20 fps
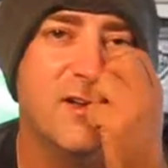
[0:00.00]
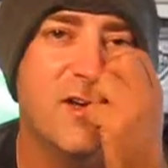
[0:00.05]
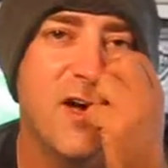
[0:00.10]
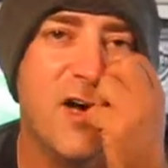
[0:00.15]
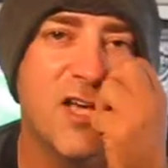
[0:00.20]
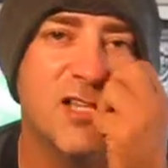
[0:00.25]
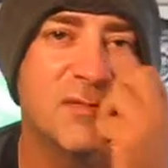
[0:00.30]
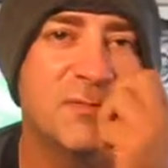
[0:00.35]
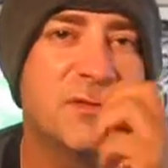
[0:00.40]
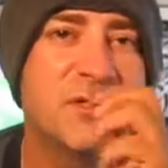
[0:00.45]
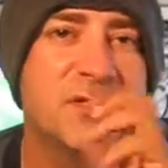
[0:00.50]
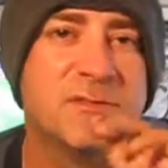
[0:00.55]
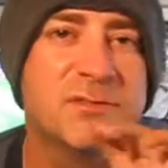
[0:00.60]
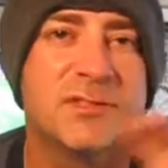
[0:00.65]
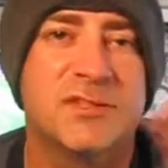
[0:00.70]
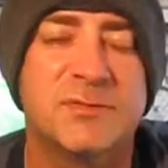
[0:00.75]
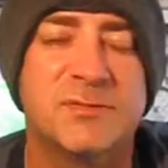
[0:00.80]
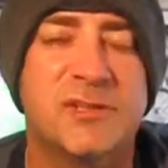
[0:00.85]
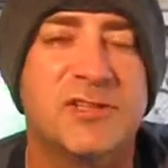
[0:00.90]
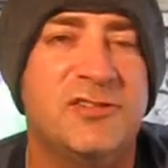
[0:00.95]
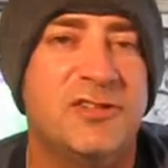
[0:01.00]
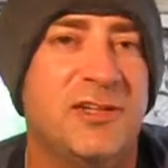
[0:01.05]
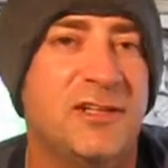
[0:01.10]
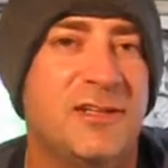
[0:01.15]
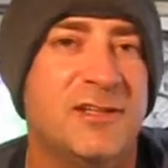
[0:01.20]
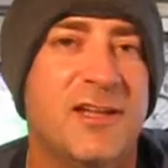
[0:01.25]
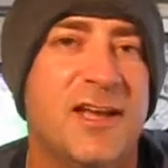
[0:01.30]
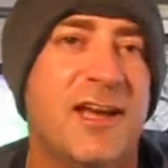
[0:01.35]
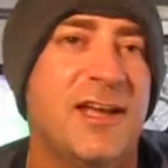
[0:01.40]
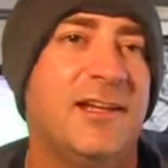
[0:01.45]
Hospitals, especially
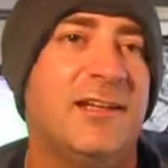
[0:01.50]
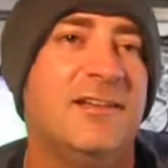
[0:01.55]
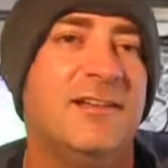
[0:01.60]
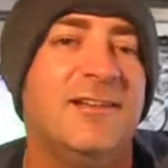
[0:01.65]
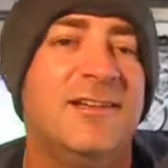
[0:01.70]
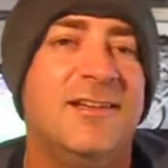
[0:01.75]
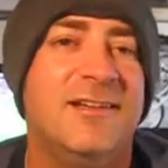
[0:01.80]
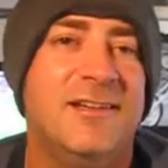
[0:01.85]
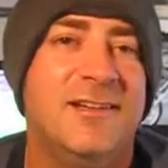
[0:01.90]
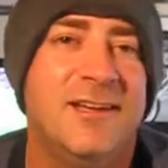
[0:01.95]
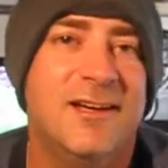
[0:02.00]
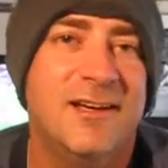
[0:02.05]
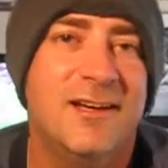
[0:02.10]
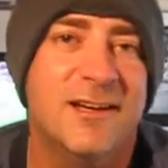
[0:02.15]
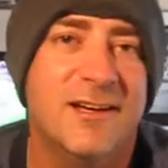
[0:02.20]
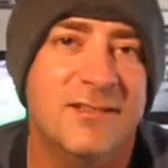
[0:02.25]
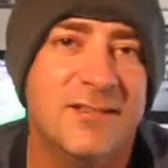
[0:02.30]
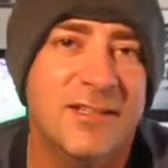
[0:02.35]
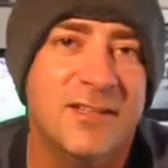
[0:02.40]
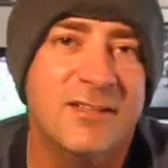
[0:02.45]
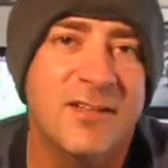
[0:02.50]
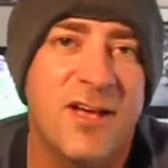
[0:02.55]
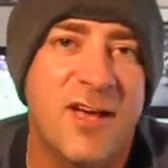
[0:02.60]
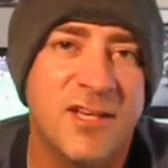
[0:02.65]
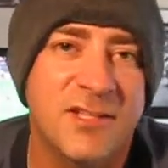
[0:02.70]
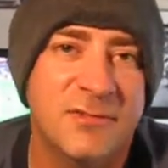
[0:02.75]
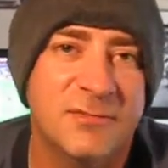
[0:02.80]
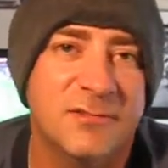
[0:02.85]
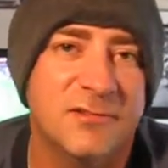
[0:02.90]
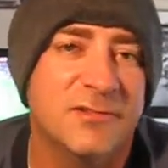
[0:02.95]
at night, this
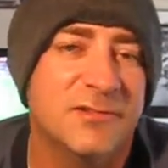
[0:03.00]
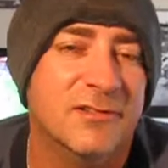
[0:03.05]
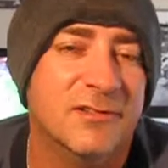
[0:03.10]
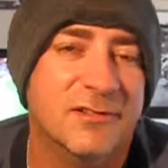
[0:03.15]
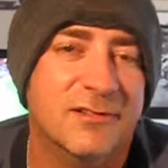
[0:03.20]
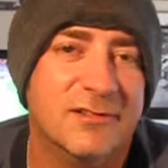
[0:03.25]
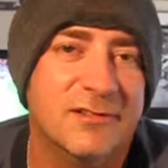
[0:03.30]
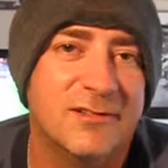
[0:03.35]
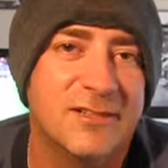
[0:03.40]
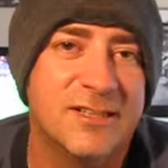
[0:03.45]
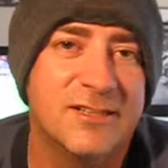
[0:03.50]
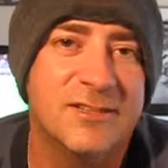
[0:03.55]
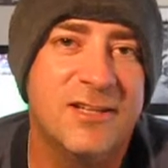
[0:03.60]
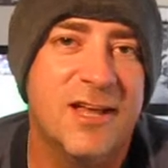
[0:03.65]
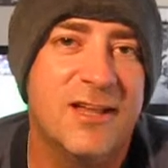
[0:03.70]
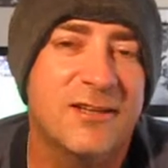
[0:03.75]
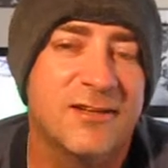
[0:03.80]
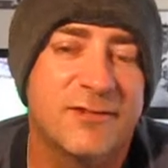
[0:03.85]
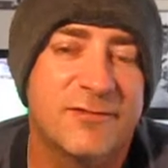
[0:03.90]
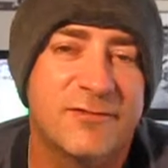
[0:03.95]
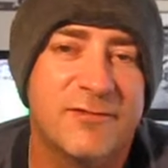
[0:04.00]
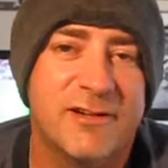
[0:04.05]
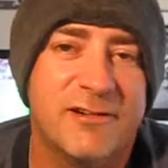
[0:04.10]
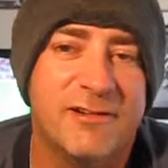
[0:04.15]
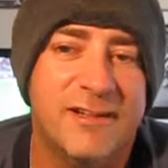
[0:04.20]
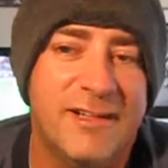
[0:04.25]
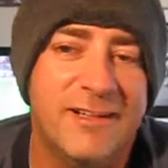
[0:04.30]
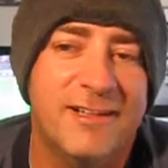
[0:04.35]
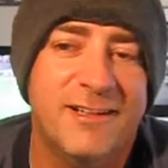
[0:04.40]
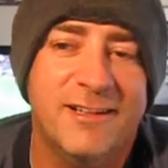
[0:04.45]
hospital does not look
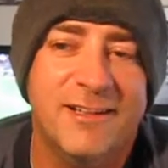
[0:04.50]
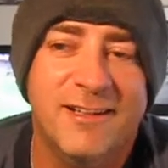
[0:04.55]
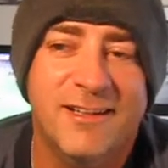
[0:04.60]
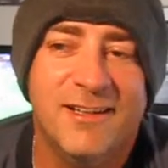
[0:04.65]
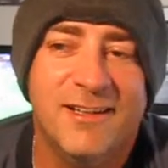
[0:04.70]
very